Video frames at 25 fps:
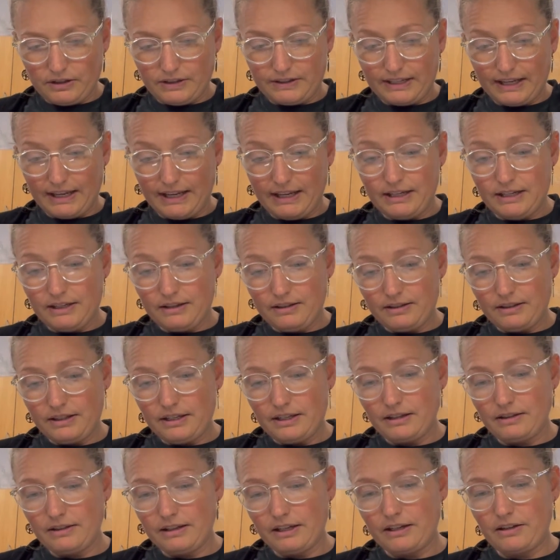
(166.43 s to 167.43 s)

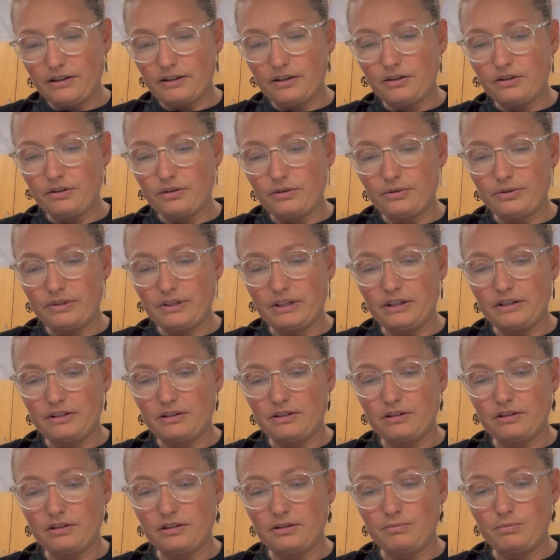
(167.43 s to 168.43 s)
anything that goes
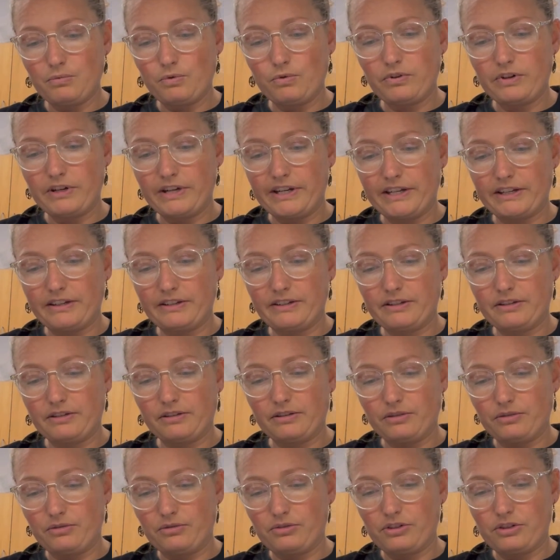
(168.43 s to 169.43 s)
into the borax
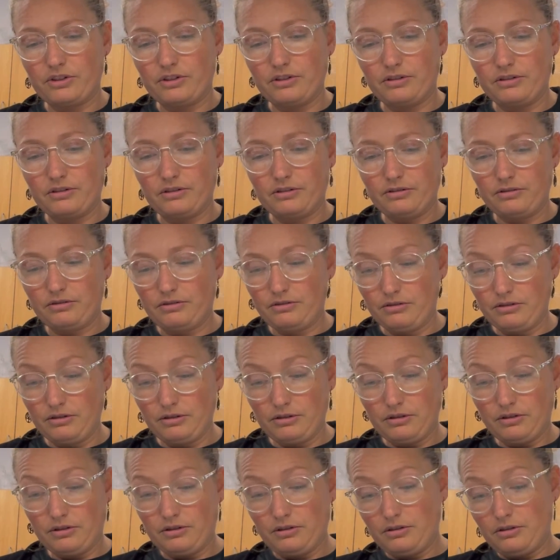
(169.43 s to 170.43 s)
solution
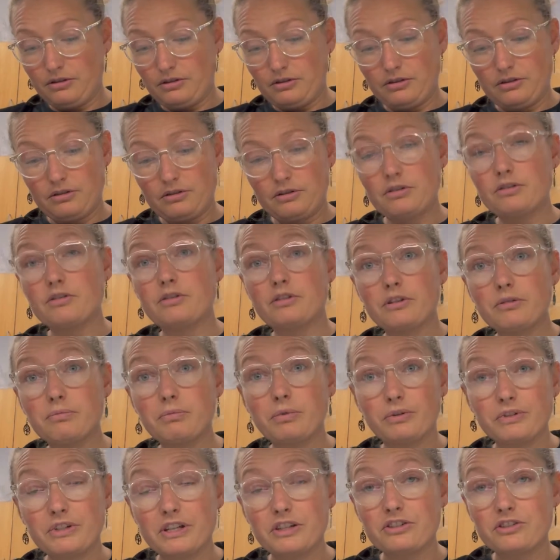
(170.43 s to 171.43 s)
could
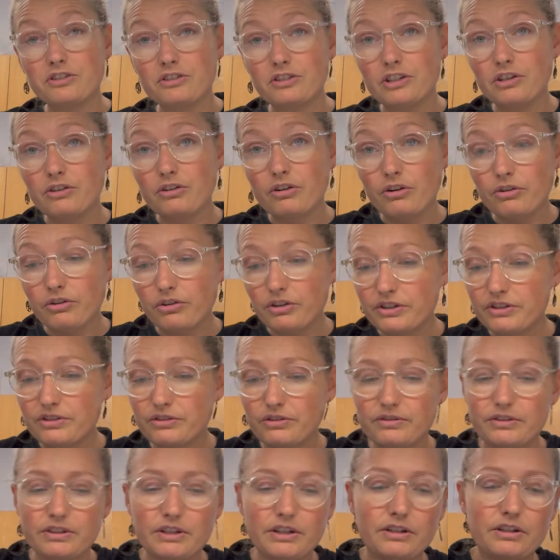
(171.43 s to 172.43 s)
potentially grow
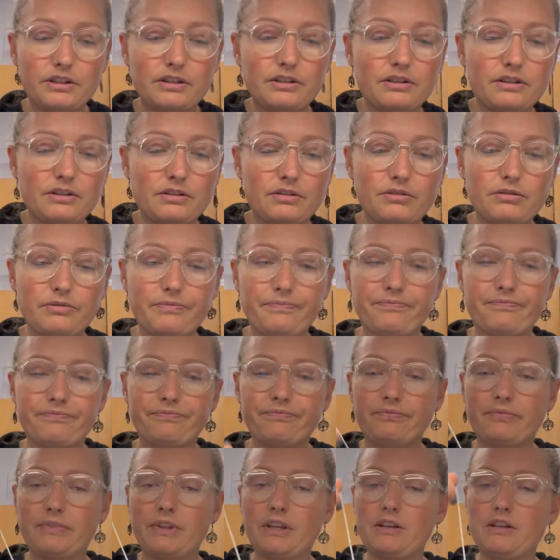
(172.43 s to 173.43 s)
crystals on it. So,
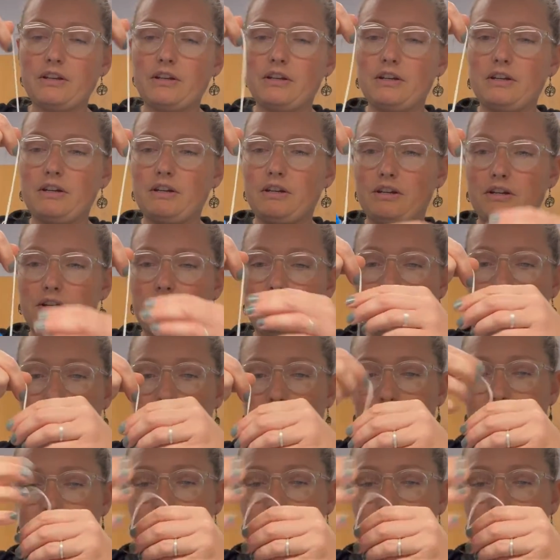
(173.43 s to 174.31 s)
all right.